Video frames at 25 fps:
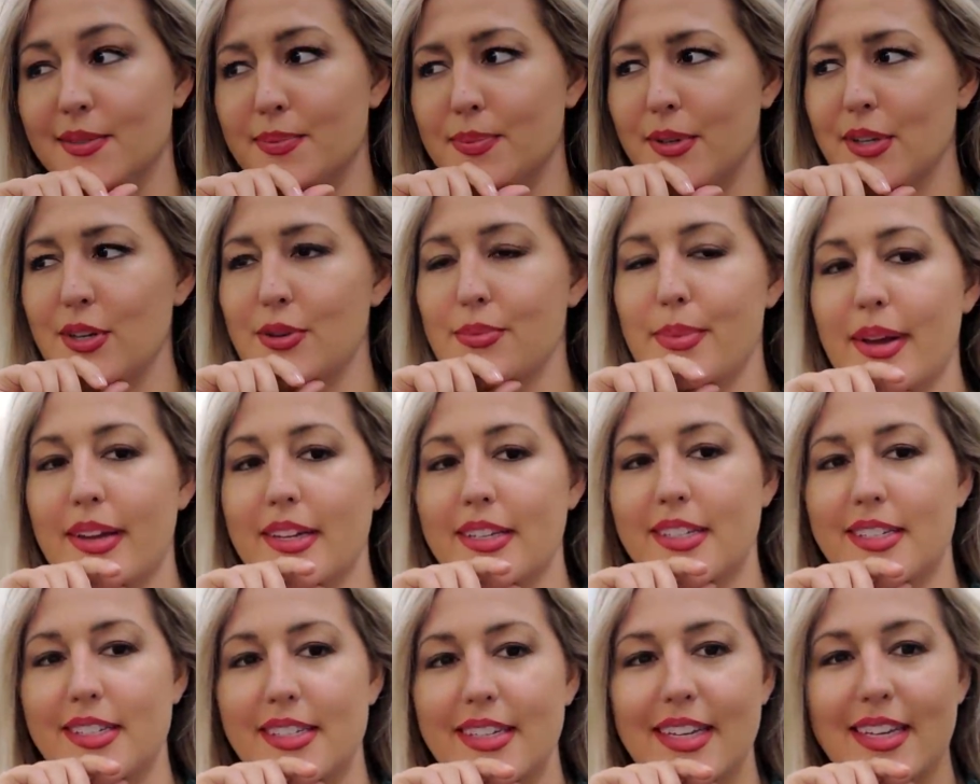But you
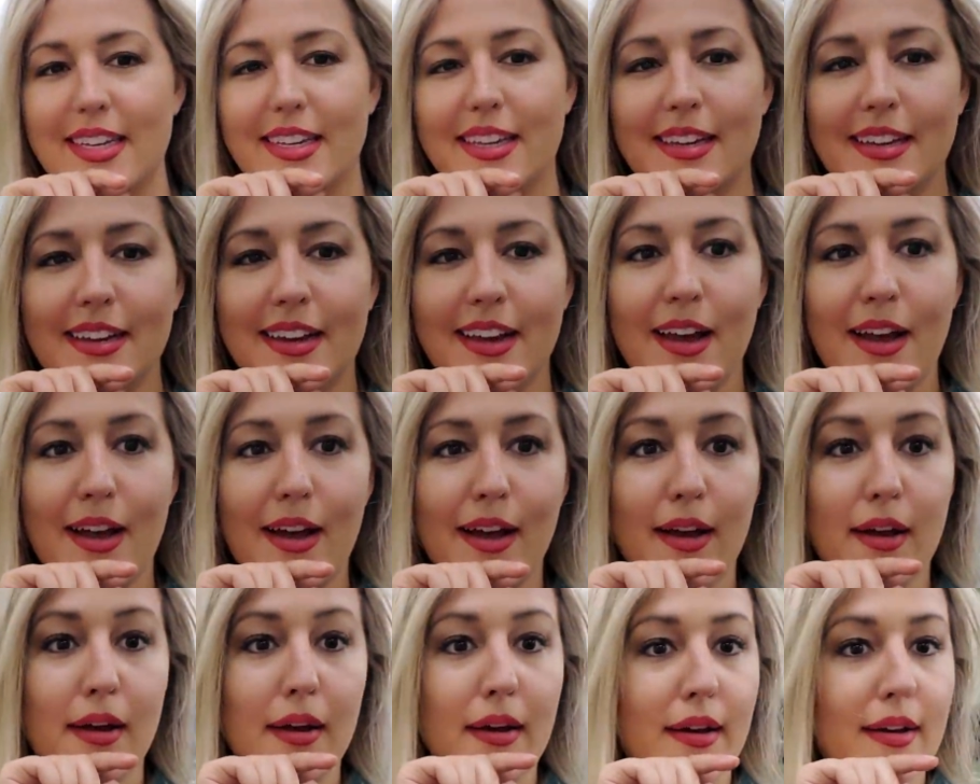might see
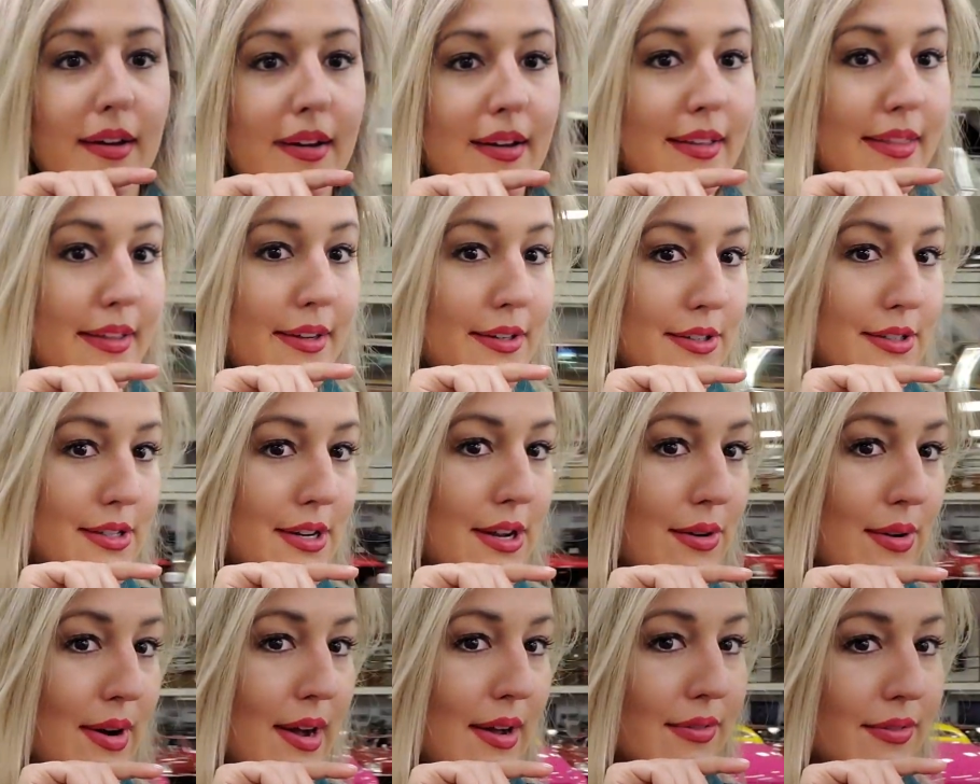there's
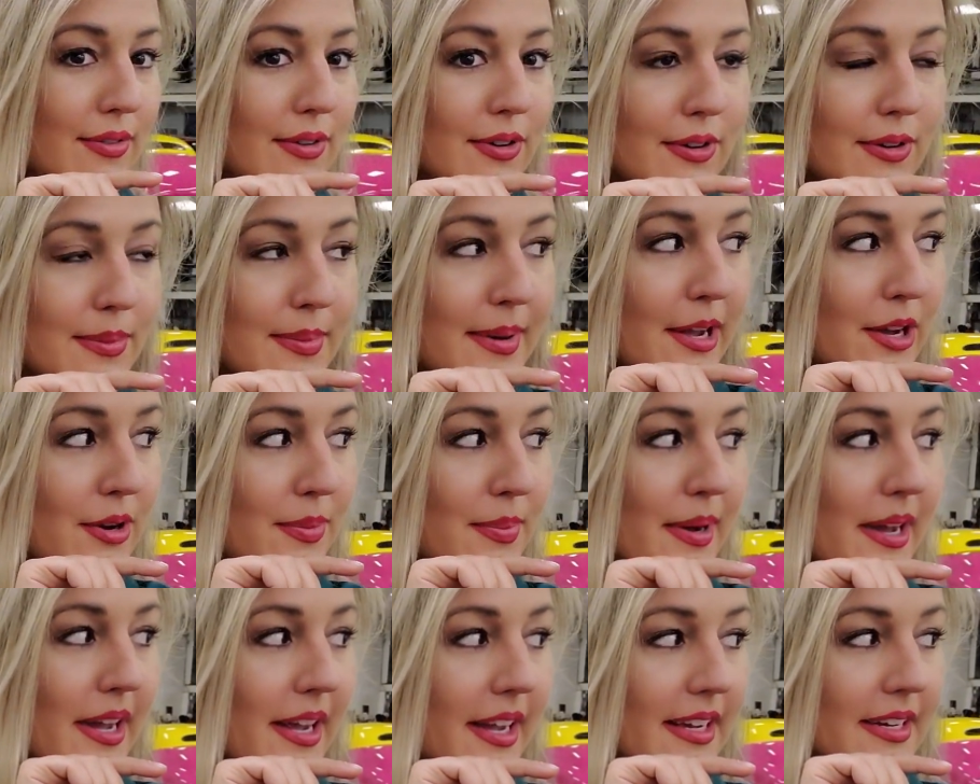no Alfa Romeo
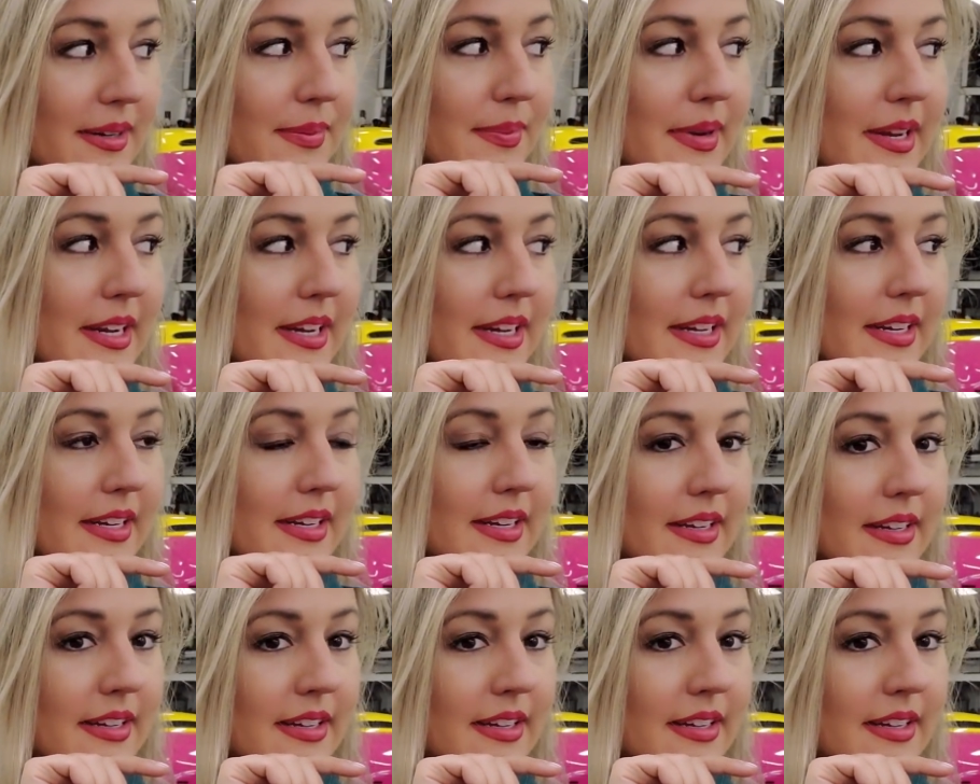behind me.